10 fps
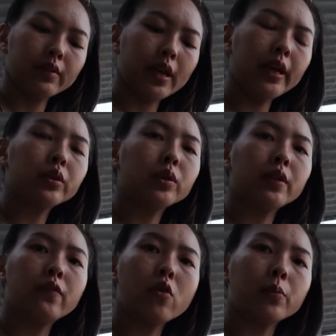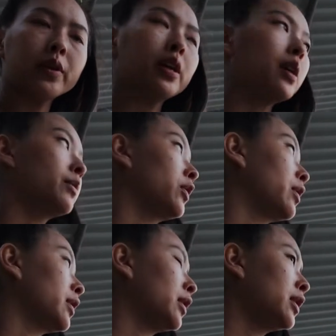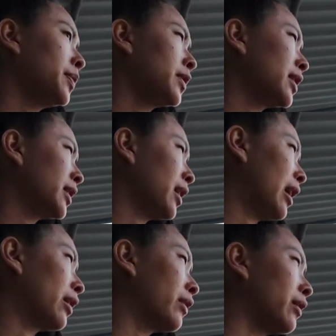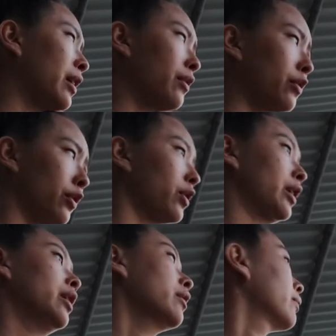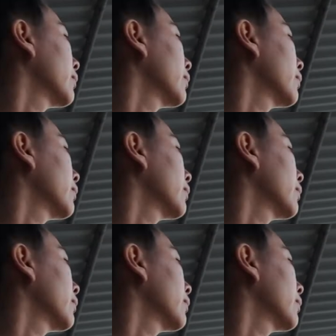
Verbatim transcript: 8.24 p.m., so the sun is supposed to set at around 8.30.